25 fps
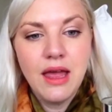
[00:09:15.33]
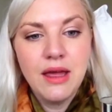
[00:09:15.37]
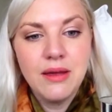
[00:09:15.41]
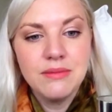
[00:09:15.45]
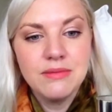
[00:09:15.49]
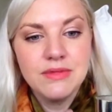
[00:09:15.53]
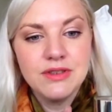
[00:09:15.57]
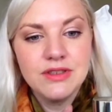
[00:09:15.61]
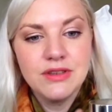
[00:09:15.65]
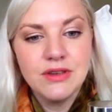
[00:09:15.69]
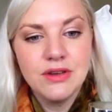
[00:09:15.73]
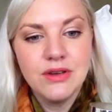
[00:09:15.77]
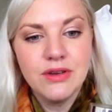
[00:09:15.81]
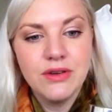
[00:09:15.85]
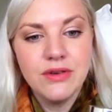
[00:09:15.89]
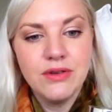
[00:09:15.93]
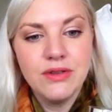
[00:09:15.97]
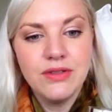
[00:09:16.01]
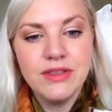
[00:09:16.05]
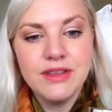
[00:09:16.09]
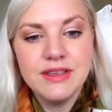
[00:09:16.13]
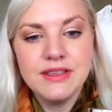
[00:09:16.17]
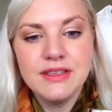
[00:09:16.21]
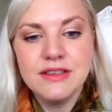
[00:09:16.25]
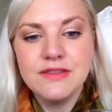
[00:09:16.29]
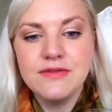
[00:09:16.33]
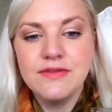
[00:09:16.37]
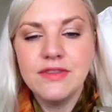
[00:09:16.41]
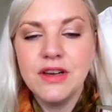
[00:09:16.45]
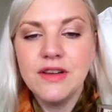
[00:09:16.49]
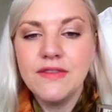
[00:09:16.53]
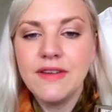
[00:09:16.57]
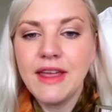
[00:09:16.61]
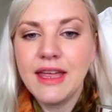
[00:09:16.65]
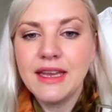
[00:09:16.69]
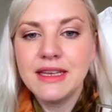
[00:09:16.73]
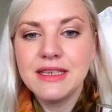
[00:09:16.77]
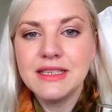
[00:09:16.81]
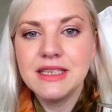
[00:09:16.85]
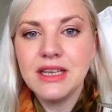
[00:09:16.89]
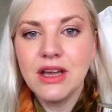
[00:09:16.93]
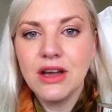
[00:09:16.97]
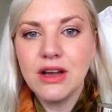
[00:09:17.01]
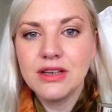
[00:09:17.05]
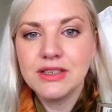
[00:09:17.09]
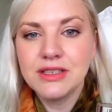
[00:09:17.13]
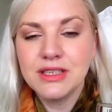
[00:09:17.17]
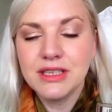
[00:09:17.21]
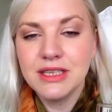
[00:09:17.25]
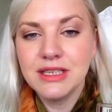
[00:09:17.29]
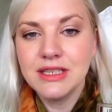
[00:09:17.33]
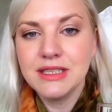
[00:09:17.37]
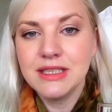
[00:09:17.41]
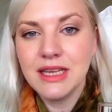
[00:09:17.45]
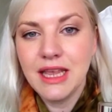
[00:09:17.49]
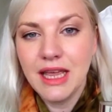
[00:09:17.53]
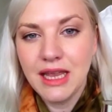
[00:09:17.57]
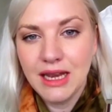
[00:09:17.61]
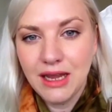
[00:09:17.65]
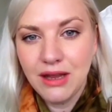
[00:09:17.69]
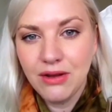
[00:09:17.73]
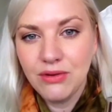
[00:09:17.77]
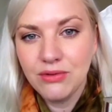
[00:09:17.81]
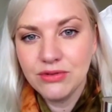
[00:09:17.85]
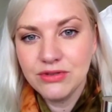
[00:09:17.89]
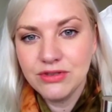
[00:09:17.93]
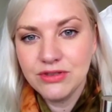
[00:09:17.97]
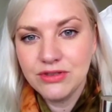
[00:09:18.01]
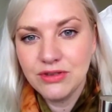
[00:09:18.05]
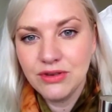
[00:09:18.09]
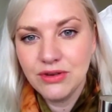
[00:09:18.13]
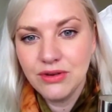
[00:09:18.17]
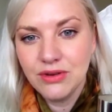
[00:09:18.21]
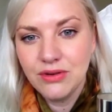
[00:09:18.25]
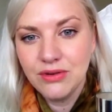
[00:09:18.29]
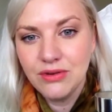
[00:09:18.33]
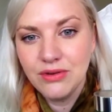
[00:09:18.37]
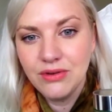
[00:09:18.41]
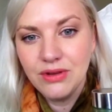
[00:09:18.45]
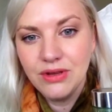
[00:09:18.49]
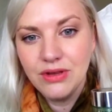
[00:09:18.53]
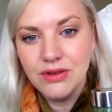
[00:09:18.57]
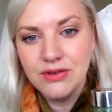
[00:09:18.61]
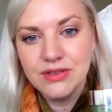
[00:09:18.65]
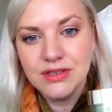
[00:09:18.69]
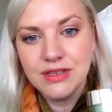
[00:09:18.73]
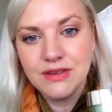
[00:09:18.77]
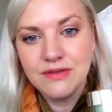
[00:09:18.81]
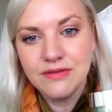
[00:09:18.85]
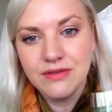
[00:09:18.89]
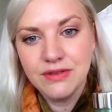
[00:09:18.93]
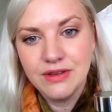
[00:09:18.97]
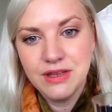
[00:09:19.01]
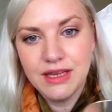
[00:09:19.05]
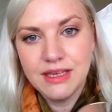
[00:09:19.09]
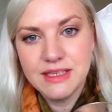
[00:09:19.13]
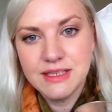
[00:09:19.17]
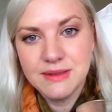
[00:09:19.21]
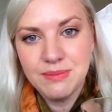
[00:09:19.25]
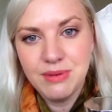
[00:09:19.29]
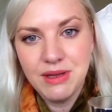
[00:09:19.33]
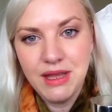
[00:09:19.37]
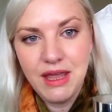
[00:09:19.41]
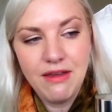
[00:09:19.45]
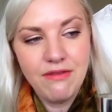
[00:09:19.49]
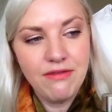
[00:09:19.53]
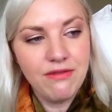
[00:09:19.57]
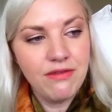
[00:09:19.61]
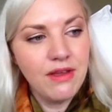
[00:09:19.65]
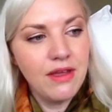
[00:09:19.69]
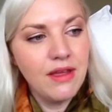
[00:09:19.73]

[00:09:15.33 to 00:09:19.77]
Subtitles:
so this is full of antioxidants, and I also use it for the SPF.